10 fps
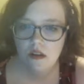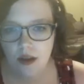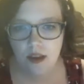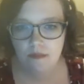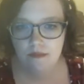
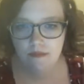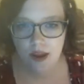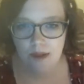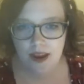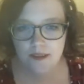Oh,
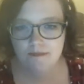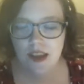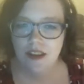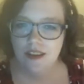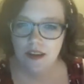
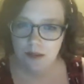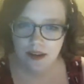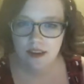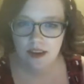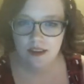I'm back.